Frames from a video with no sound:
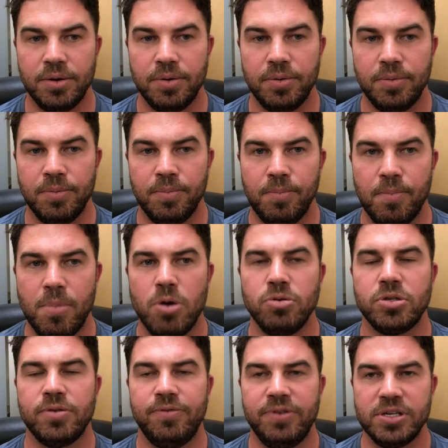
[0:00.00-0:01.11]
Most
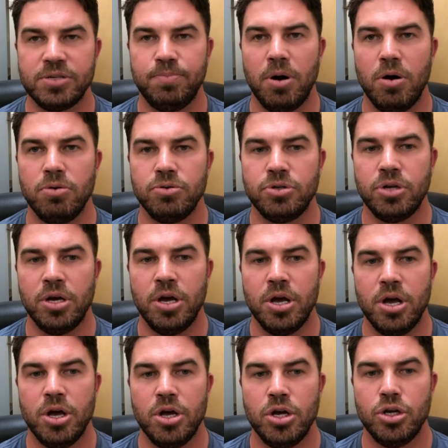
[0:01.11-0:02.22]
Fsbos
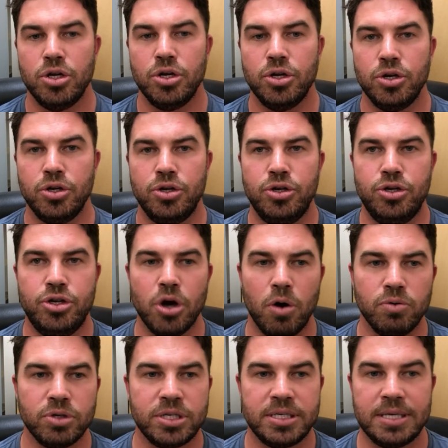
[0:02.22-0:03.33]
don't
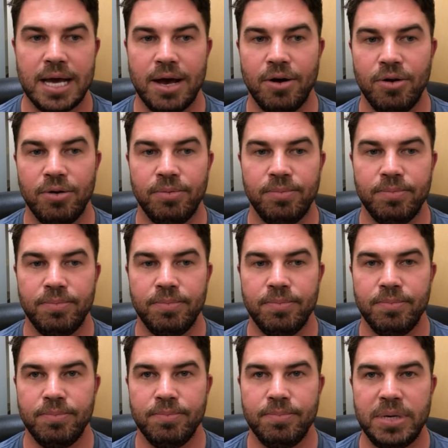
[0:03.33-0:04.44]
sell
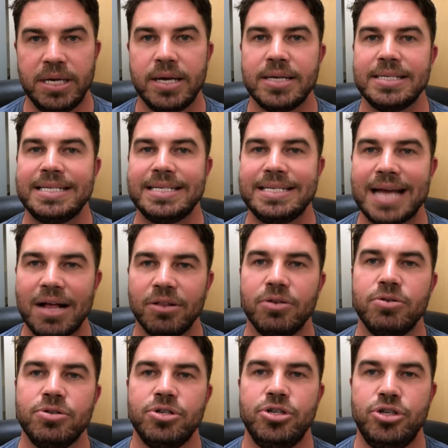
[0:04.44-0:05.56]
because sellers
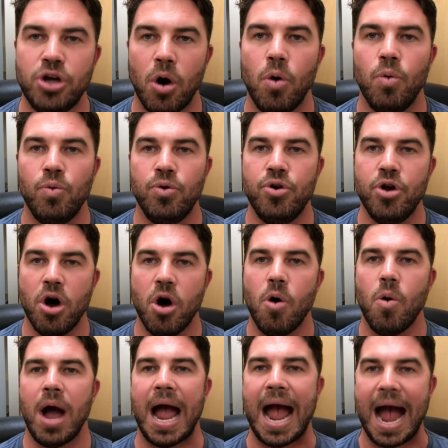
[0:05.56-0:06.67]
don't know
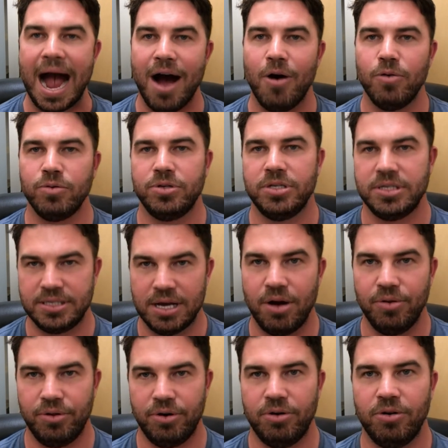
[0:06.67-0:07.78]
how to sell their
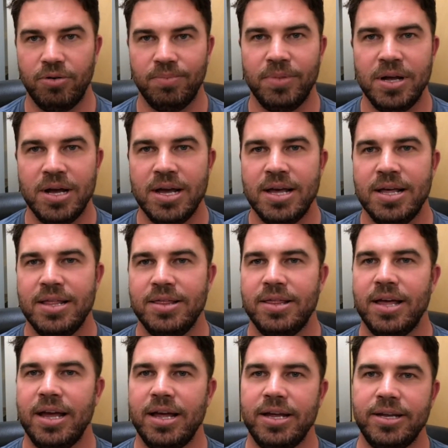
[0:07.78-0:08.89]
home.
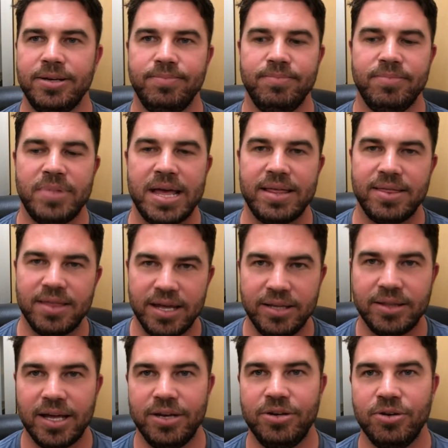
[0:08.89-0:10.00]
They think they
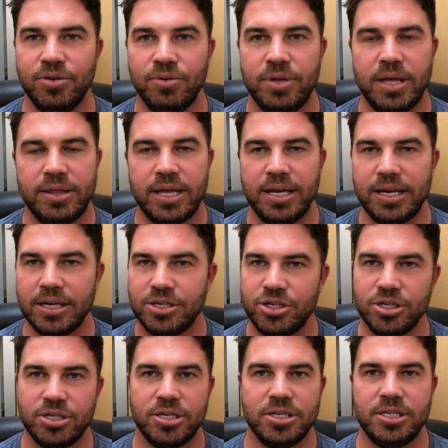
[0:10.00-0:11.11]
do. They think it's just
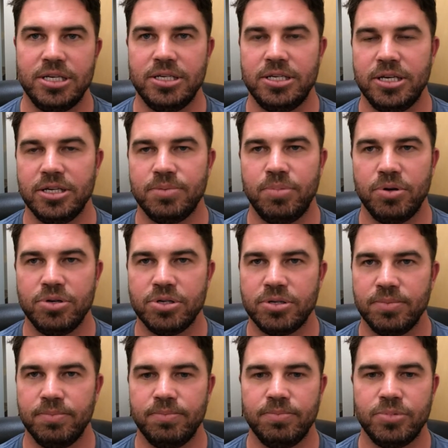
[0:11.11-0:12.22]
as easy as putting
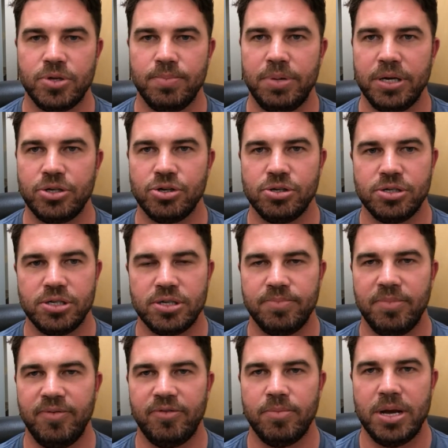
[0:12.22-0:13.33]
some pictures and some
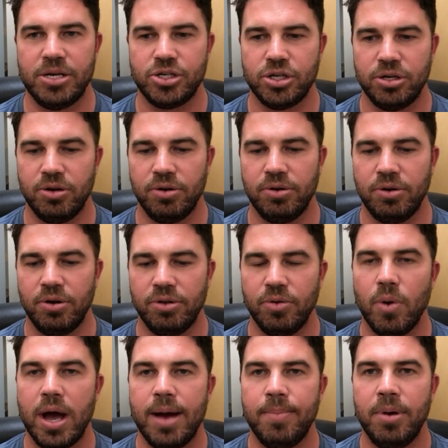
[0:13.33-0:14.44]
information on the
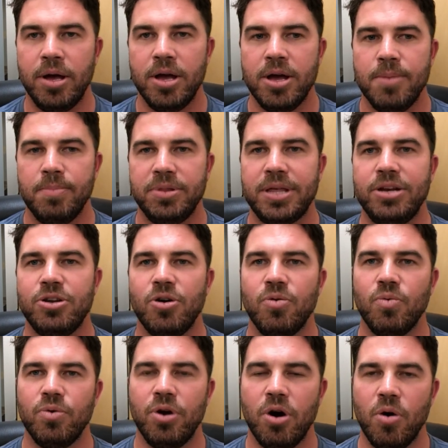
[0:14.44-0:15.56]
web, but they don't
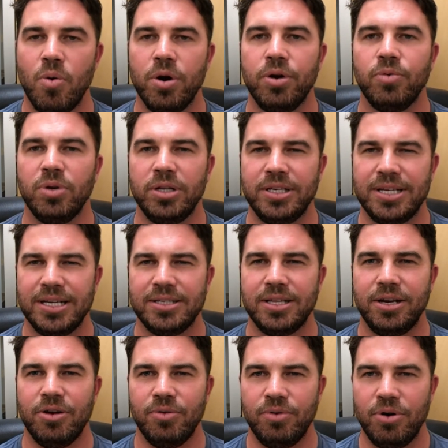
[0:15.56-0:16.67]
know what it really takes. They don't
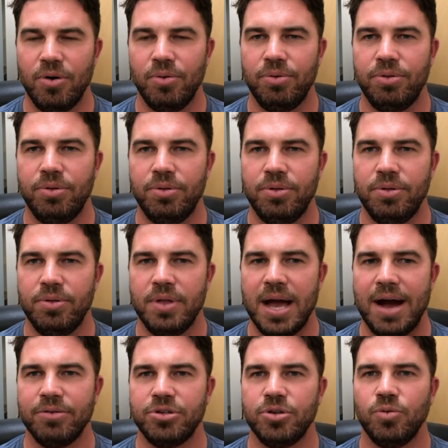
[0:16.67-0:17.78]
know how
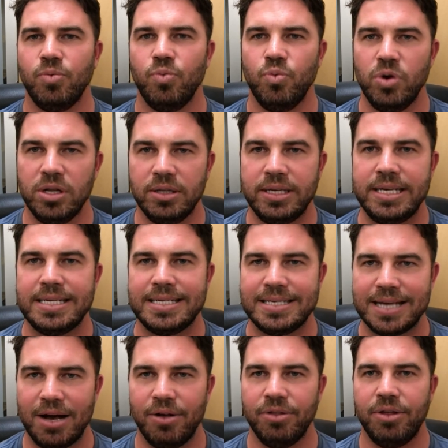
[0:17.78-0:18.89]
to really sell
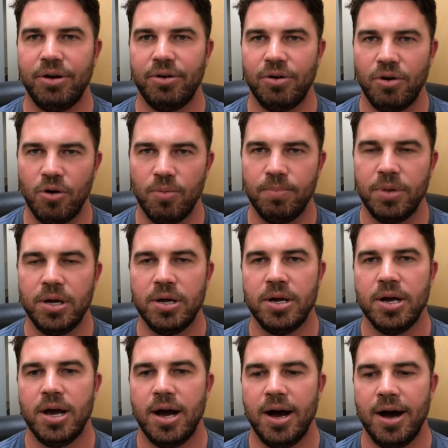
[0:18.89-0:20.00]
their home.
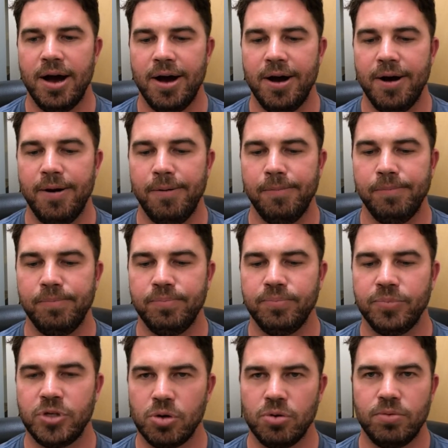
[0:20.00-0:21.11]

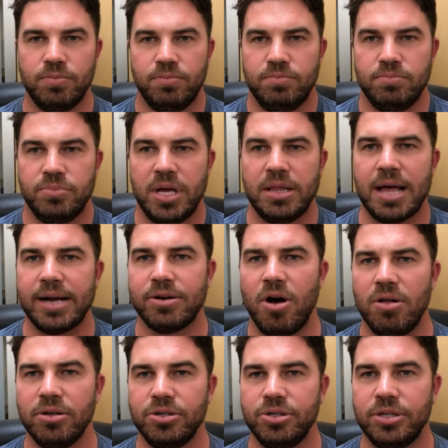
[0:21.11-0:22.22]
So they lack knowledge.
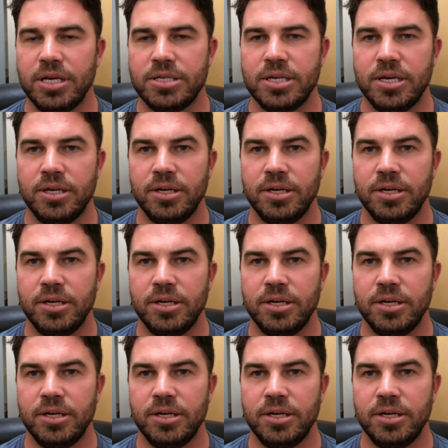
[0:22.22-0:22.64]
That's it.